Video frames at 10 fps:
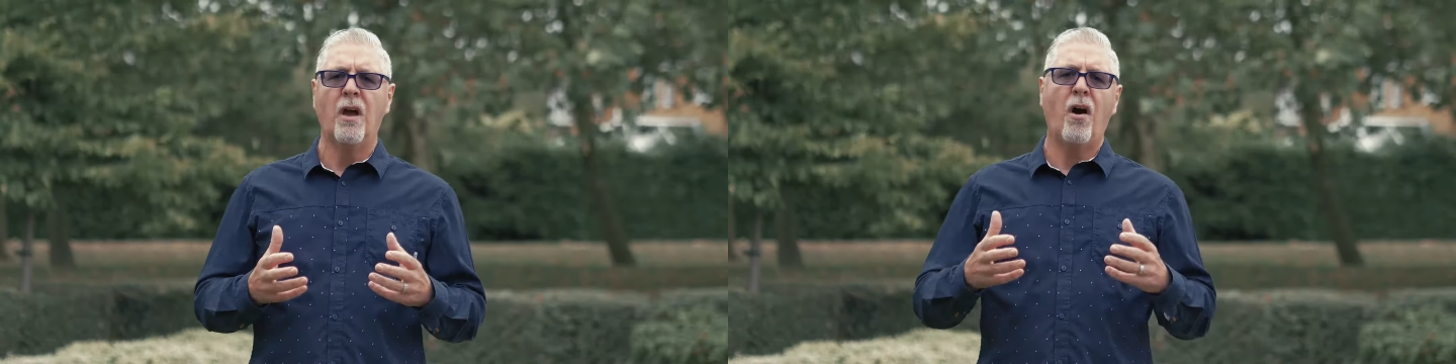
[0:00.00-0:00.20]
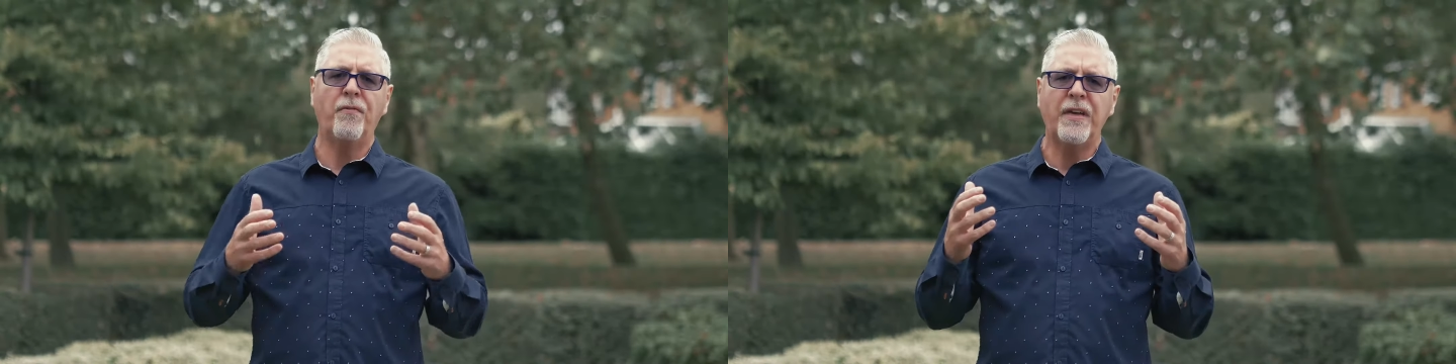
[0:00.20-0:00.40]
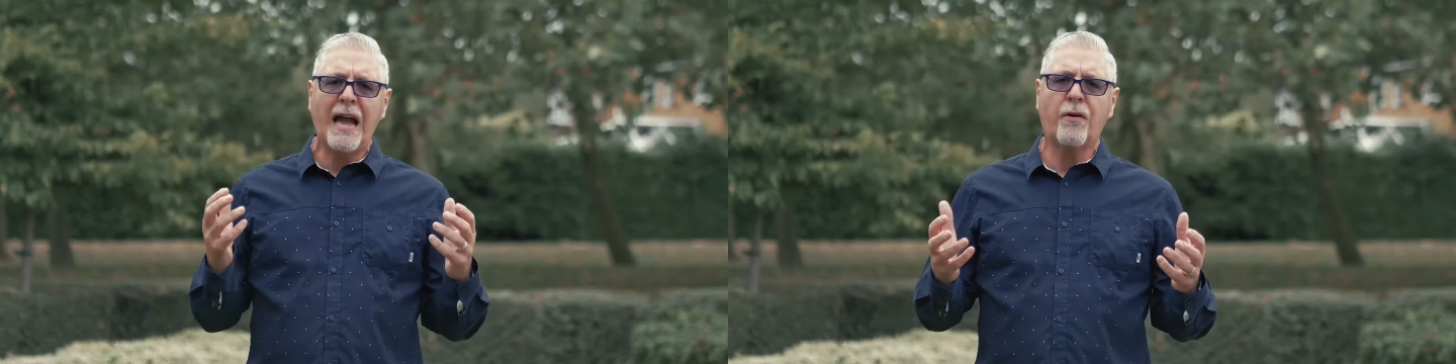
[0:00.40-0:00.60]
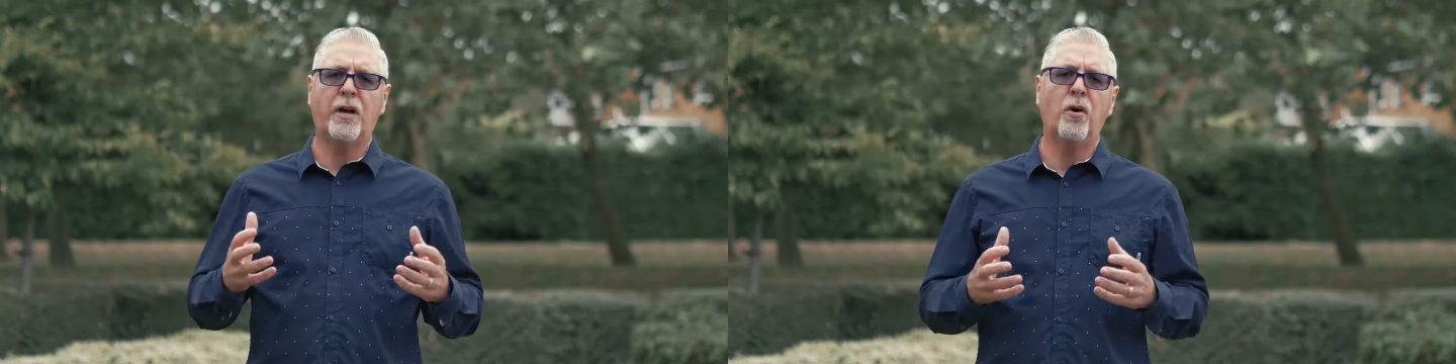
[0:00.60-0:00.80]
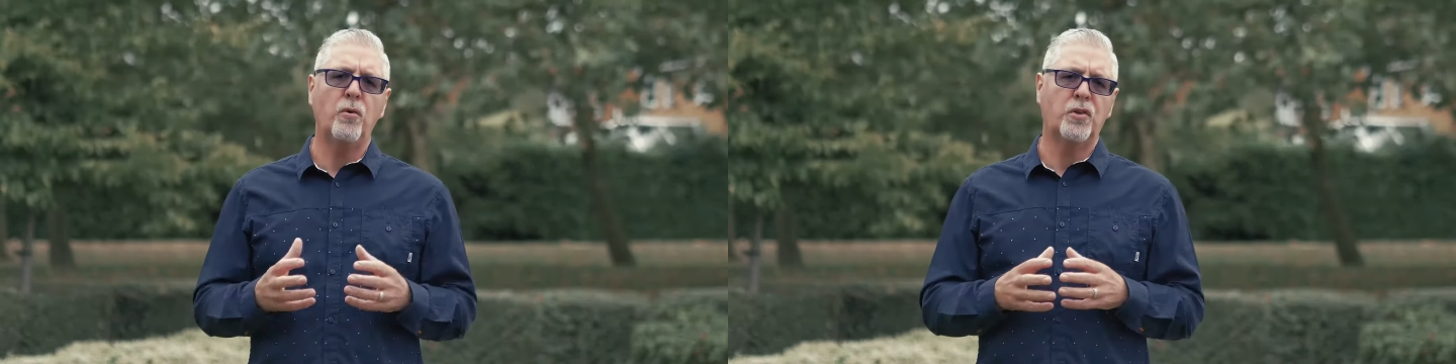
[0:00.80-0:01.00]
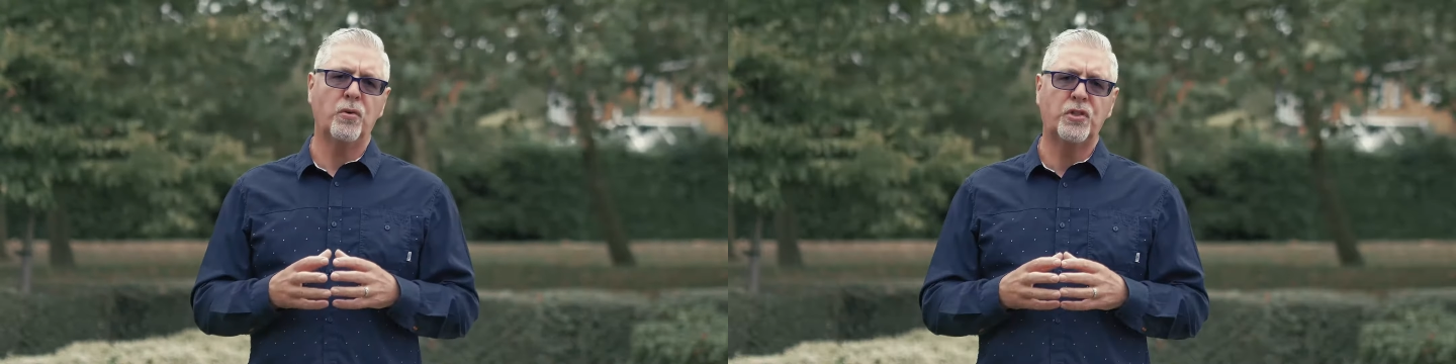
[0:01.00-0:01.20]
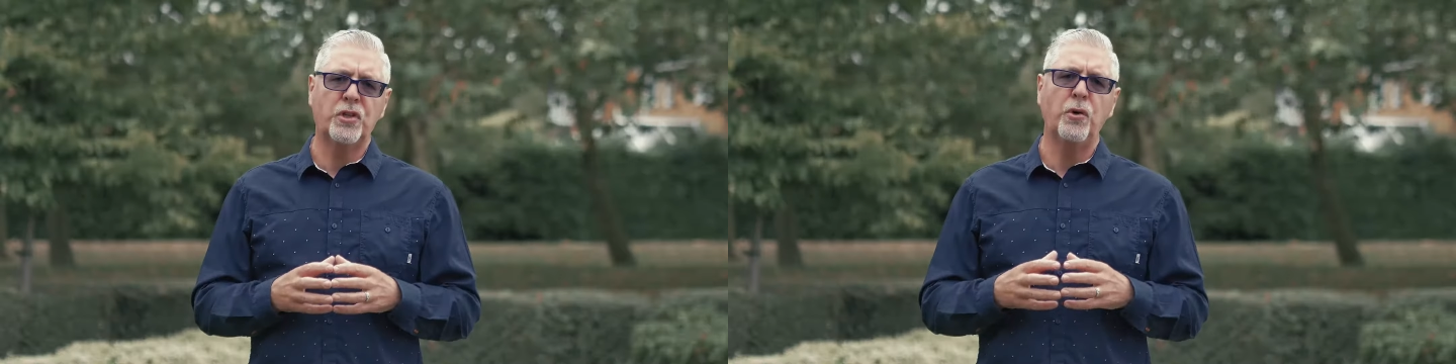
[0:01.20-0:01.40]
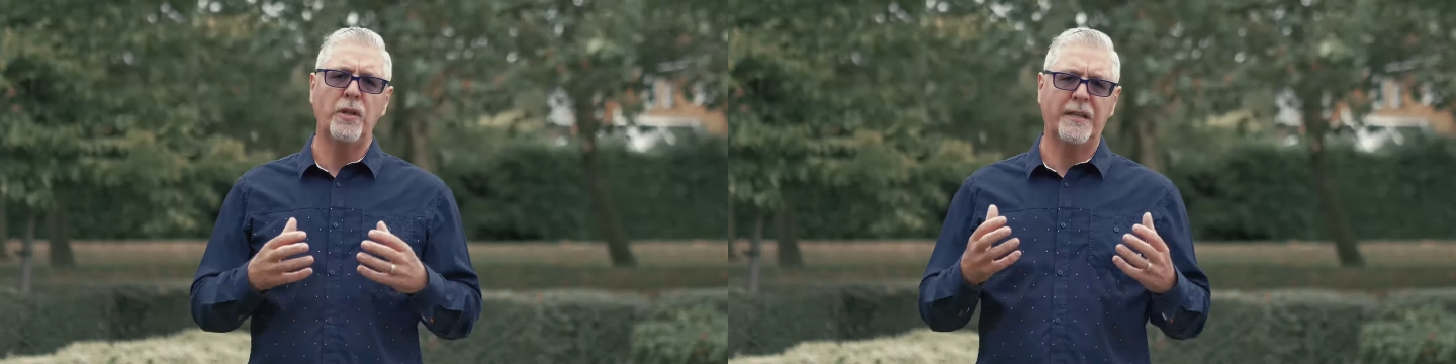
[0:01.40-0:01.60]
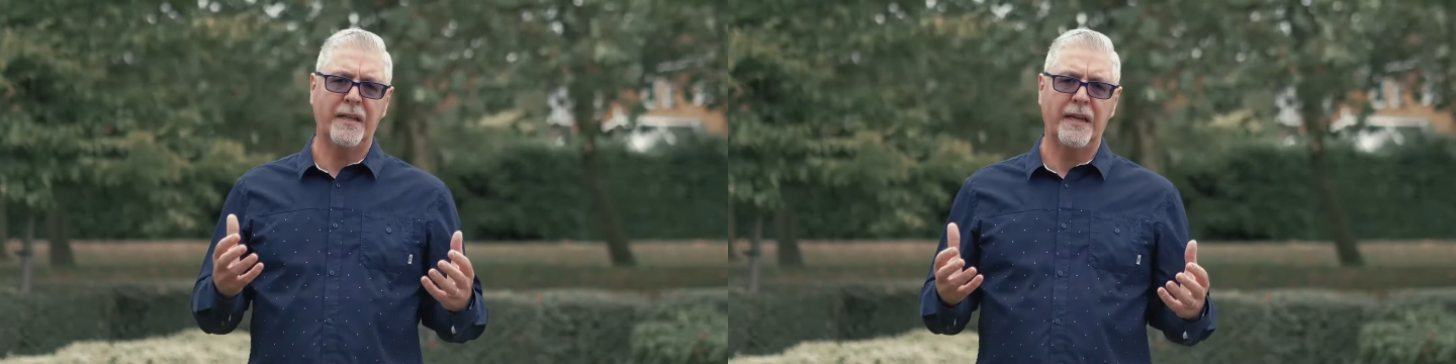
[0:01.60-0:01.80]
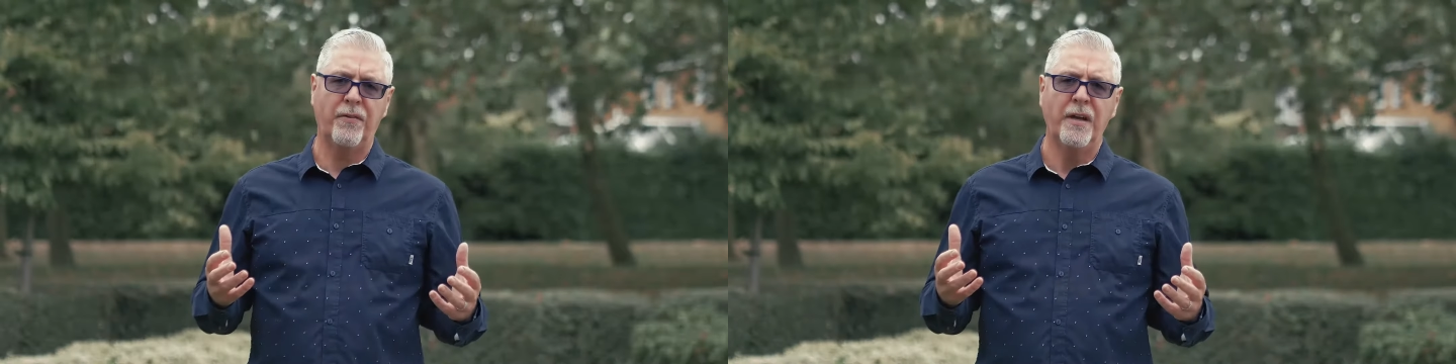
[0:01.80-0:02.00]
of the agricultural school in
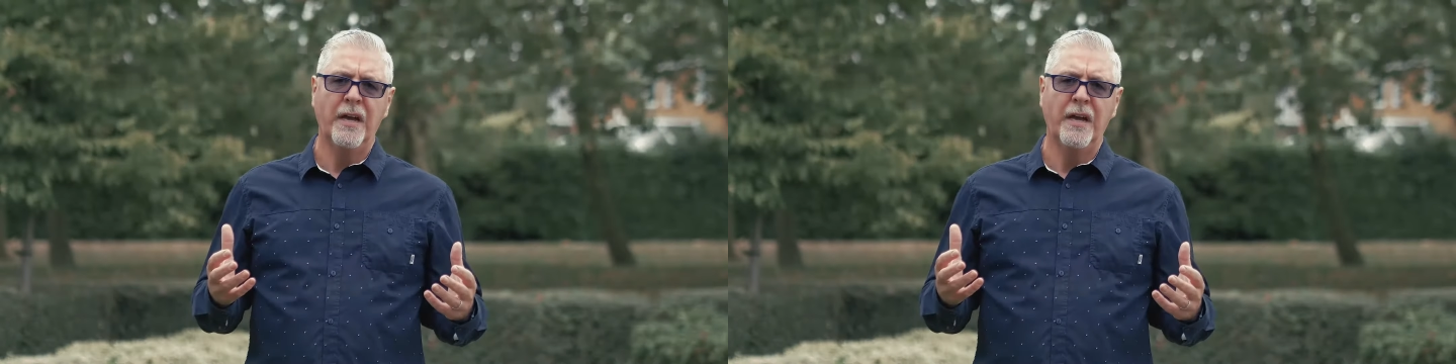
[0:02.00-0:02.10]
Lira,